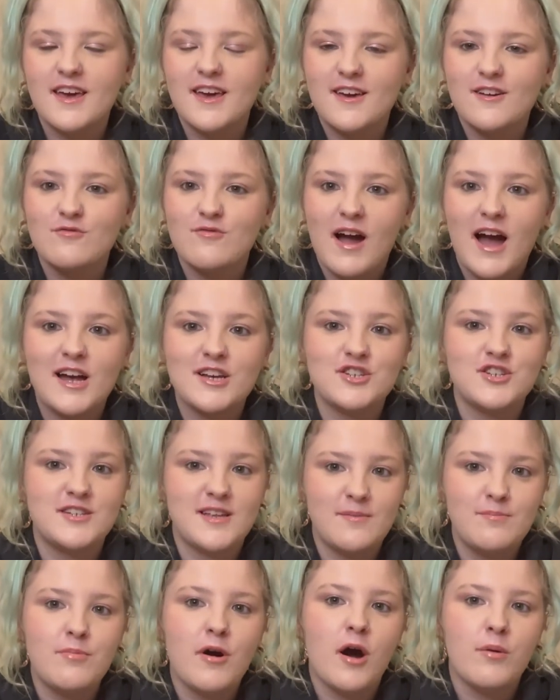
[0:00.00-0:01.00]
rash
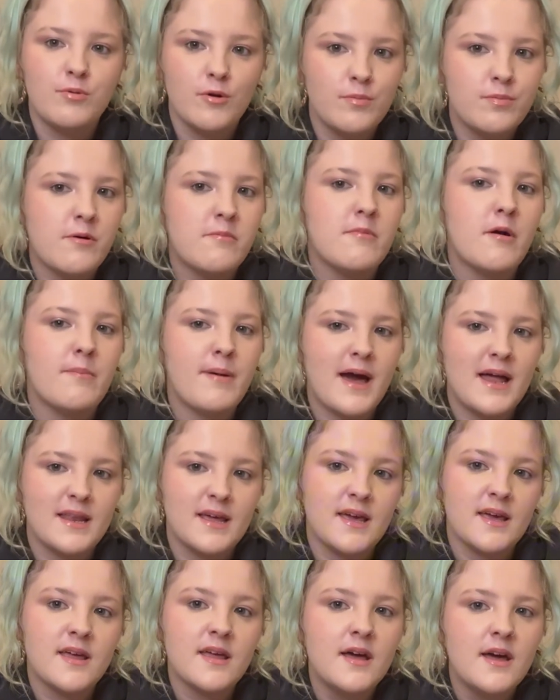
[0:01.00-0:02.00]
did pop up on my
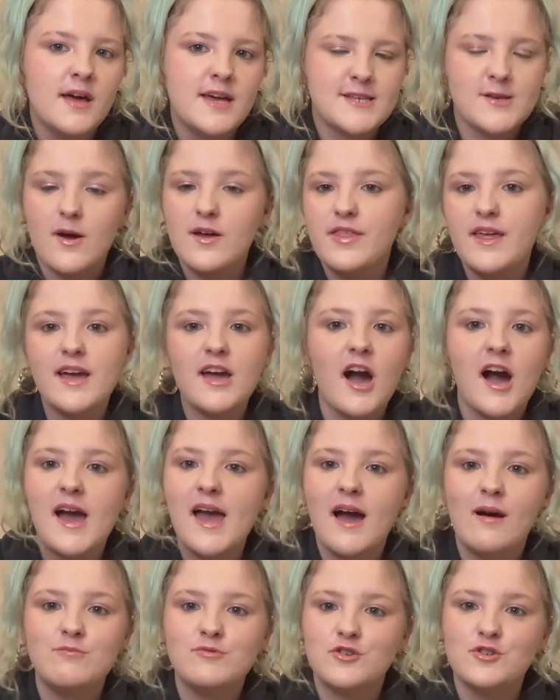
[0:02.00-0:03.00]
belly. So I think I
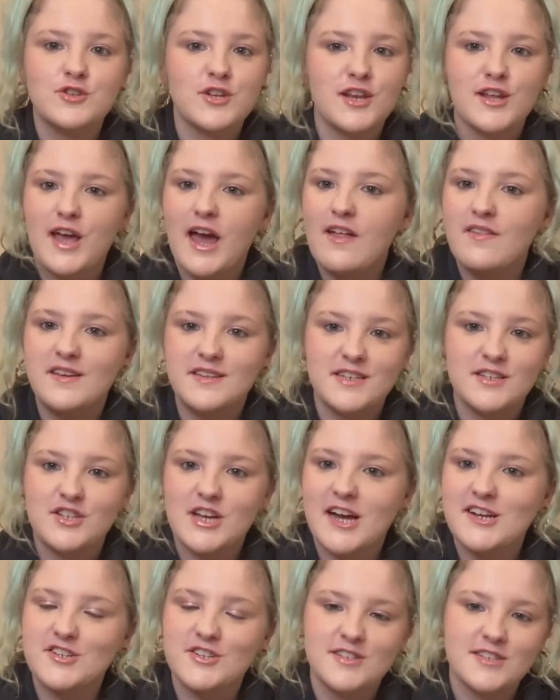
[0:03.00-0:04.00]
am just going to get these
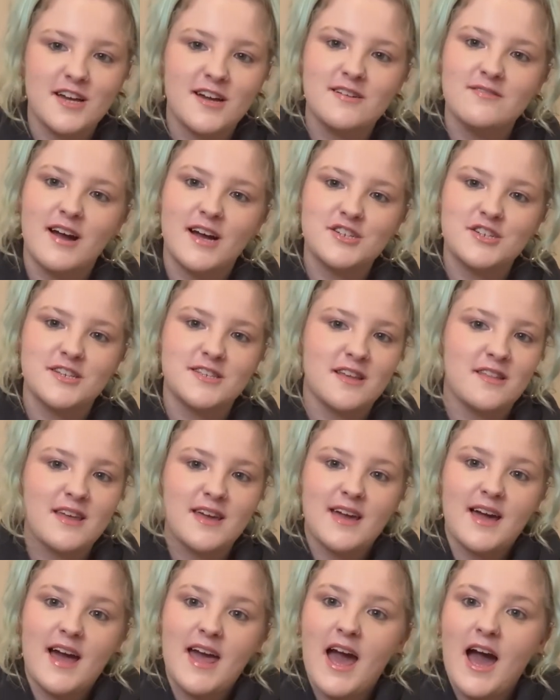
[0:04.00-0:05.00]
injection site rashes. I
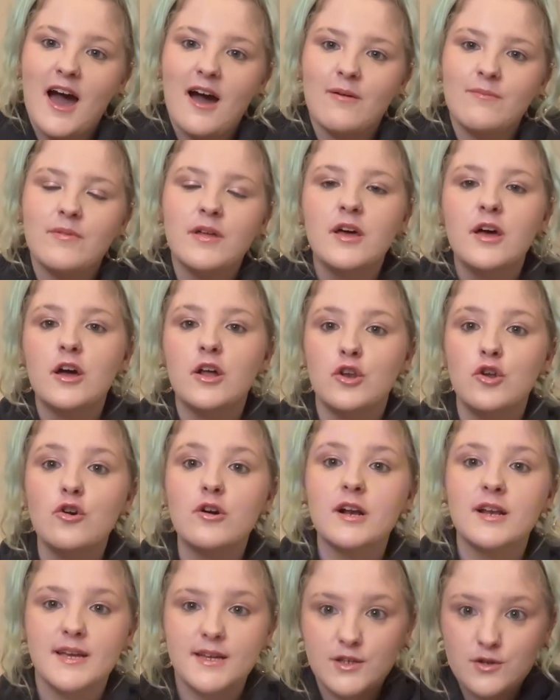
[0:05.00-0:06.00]
think I am.
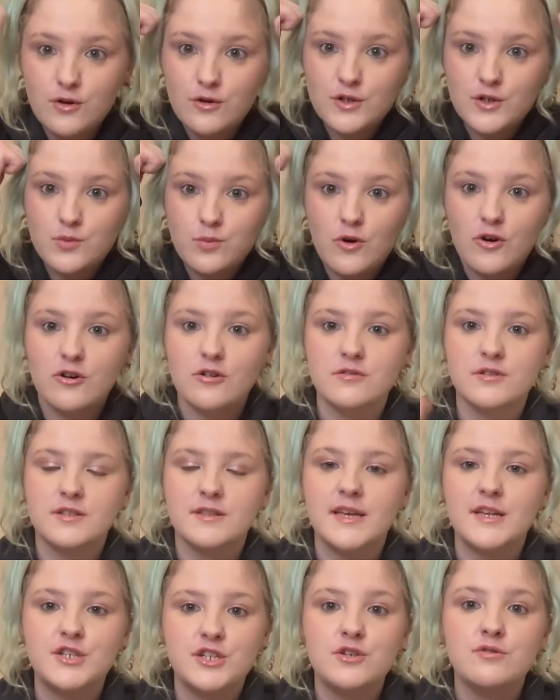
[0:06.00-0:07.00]
Luckily, touch wood,
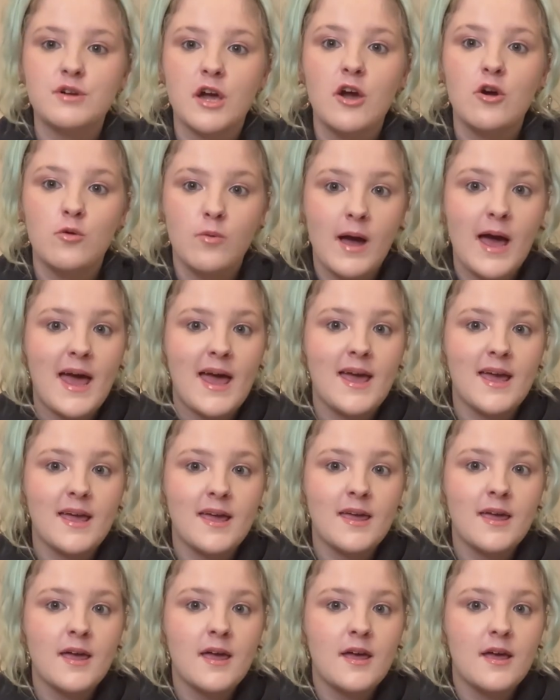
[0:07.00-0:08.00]
they do go
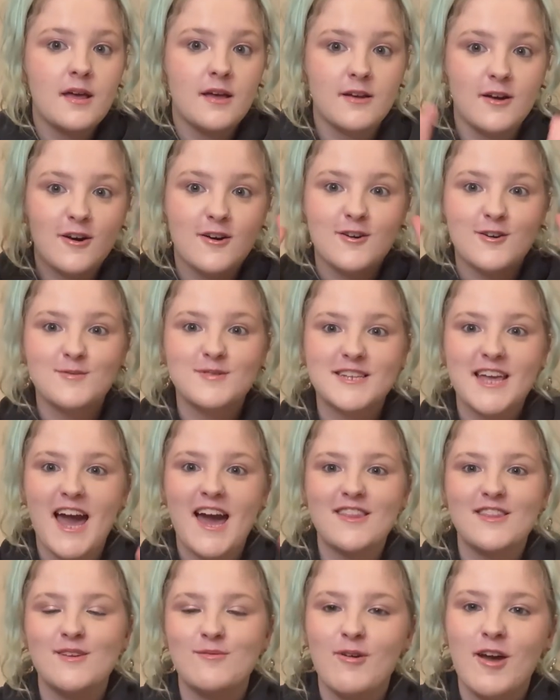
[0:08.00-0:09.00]
away. Oh, I'm
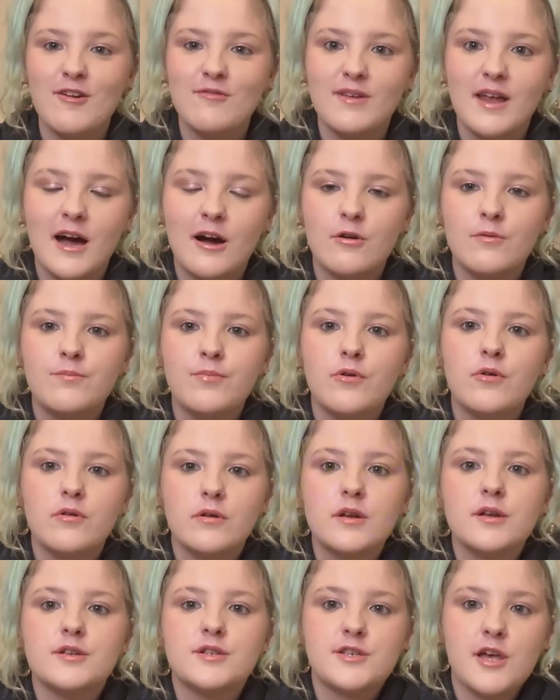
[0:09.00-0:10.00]
scared they won't now,
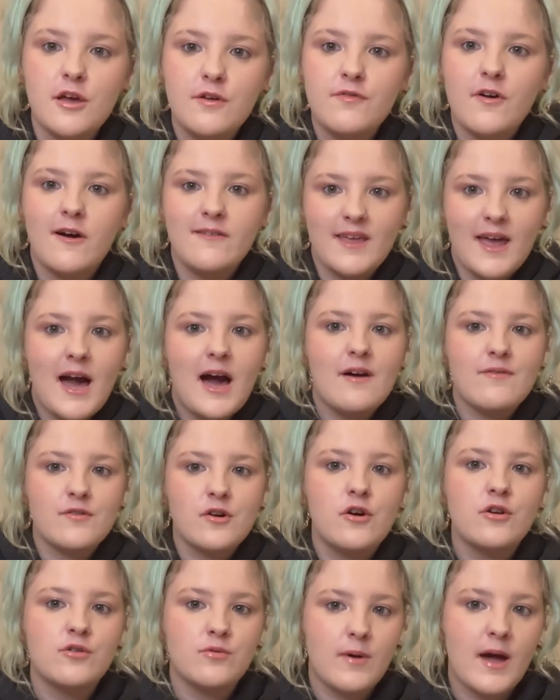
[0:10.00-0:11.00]
but so far they have
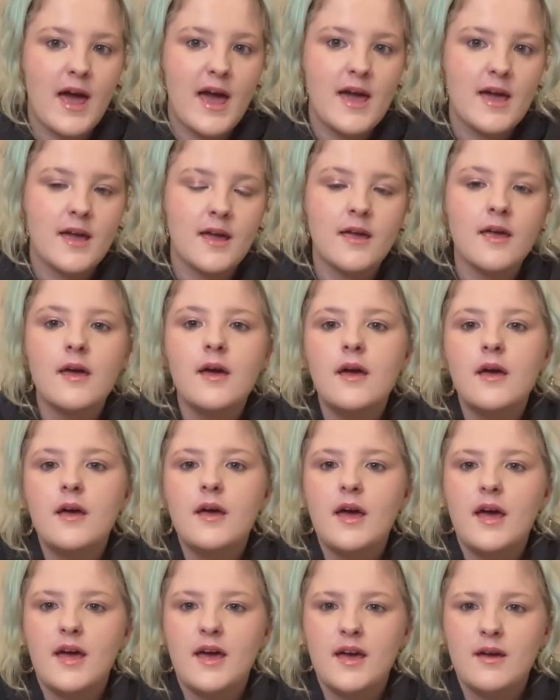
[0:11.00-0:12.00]
gone away.
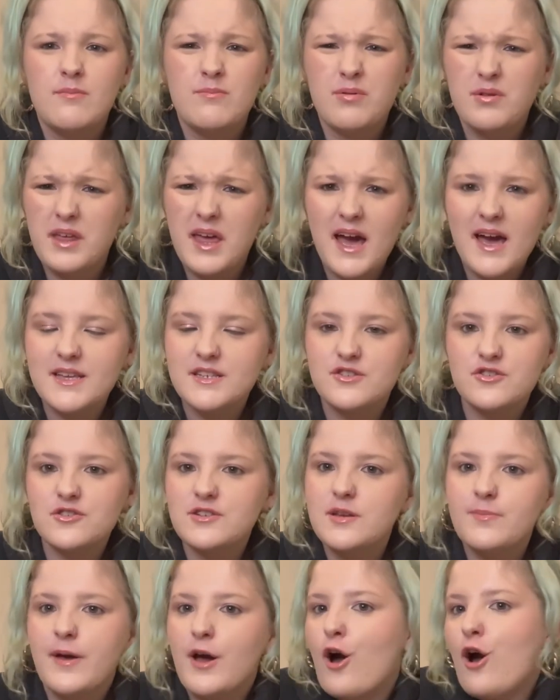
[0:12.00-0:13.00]
But yeah, it's
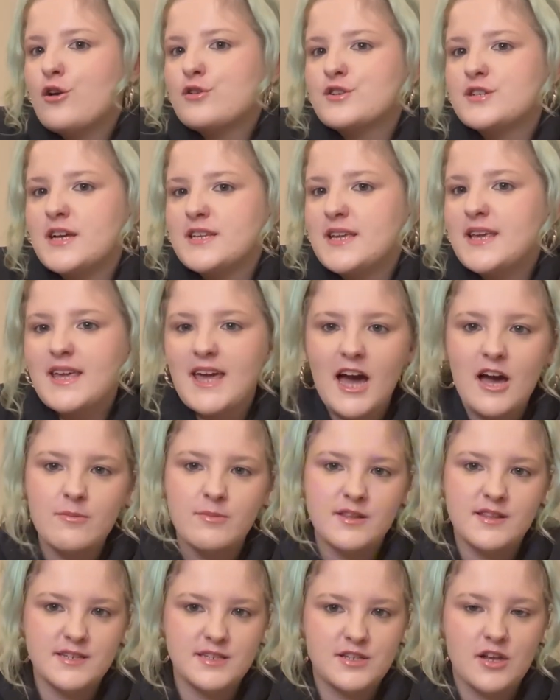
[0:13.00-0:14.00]
just a bit odd because I didn't get them
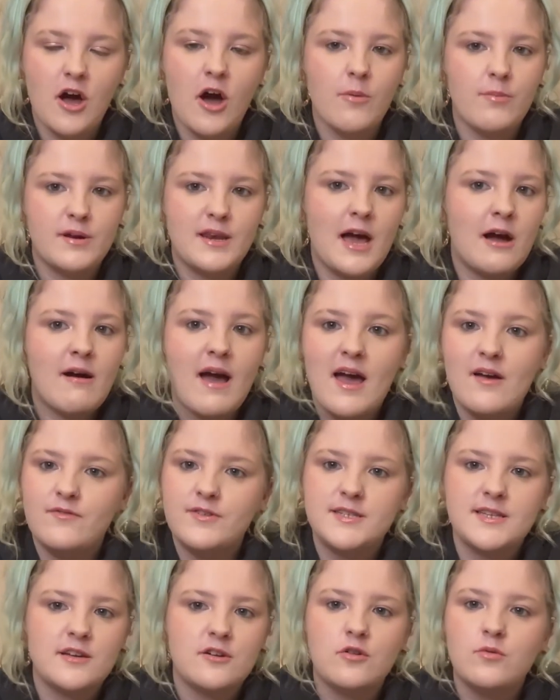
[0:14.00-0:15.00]
at the start, but now every
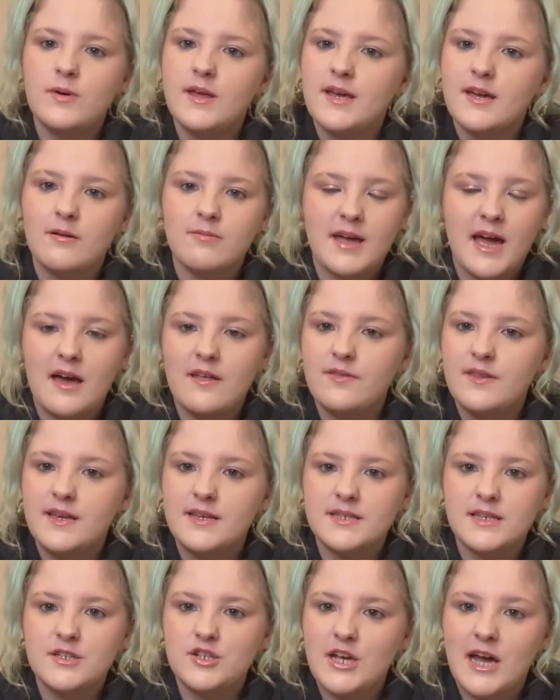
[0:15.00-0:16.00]
single week I'm getting
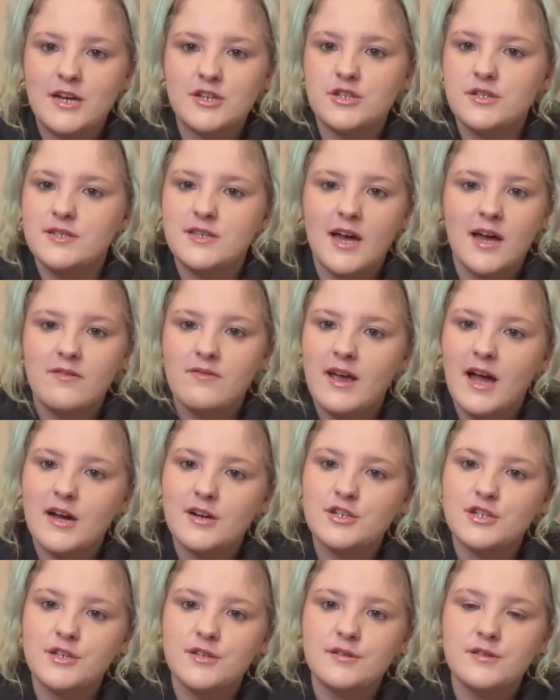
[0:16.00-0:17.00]
these injection site
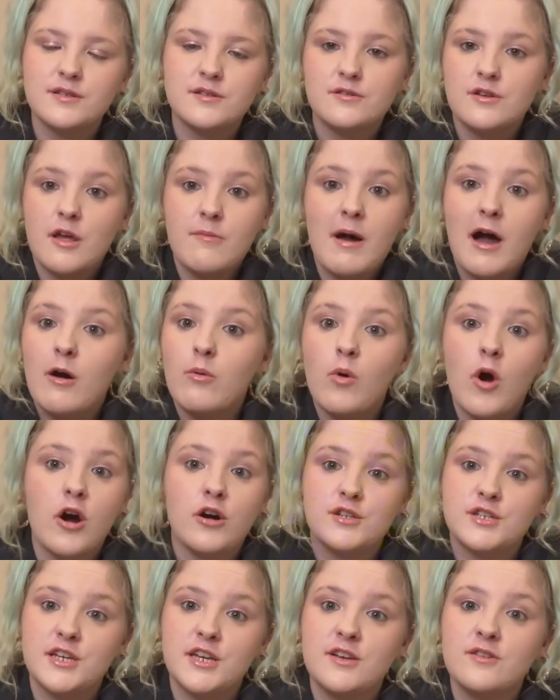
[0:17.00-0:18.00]
reactions no matter what I
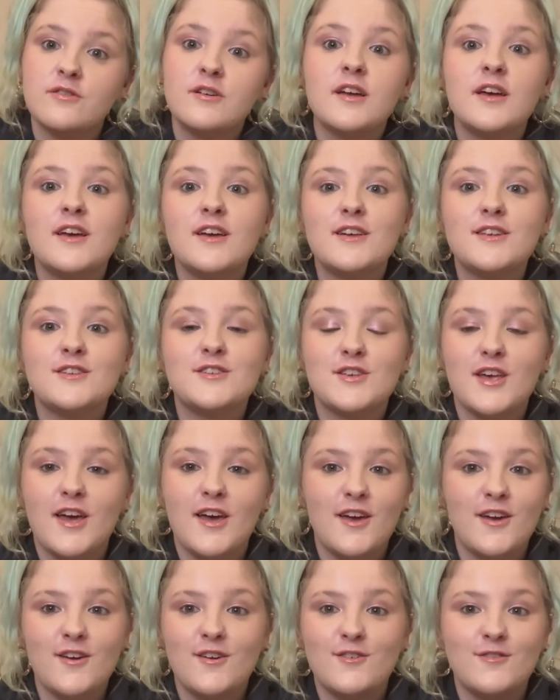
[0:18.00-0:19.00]
do.
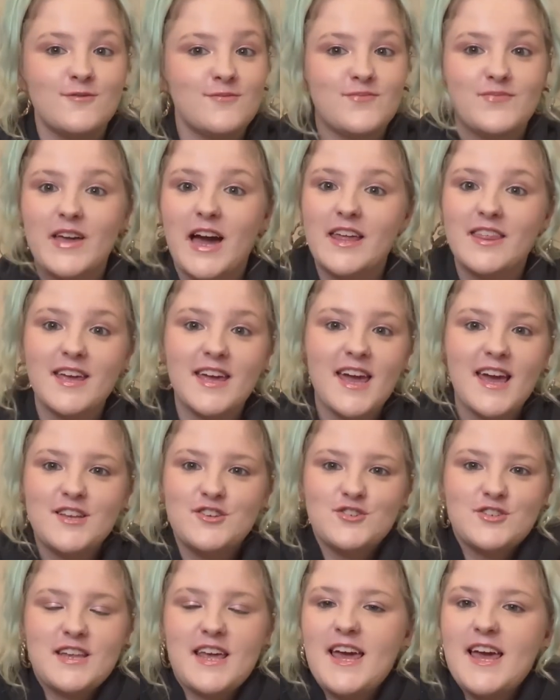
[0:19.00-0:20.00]
So I think it
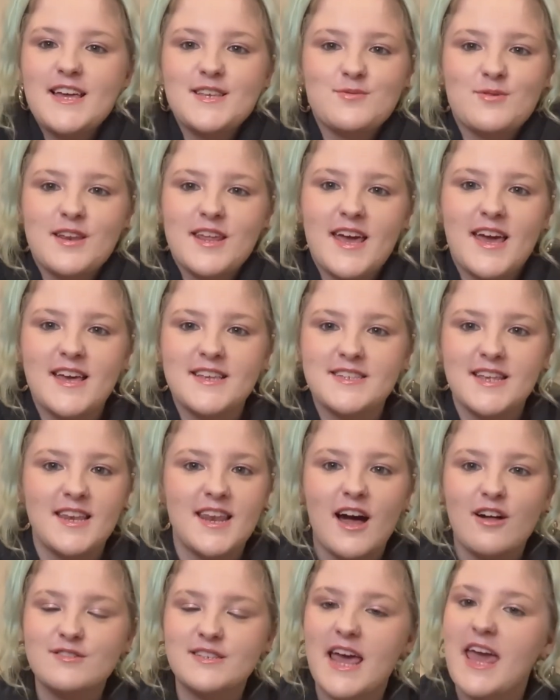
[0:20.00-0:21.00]
is what it is, and
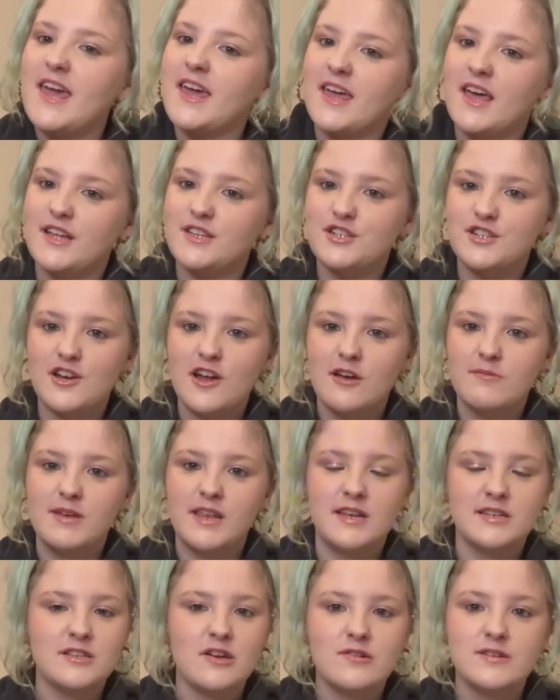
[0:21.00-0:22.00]
I'll take it. Do you know what I mean?
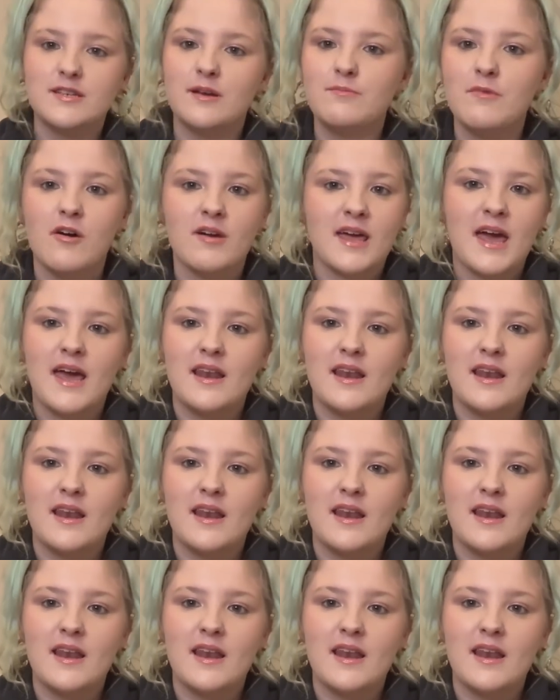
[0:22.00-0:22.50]
As long as I'm not getting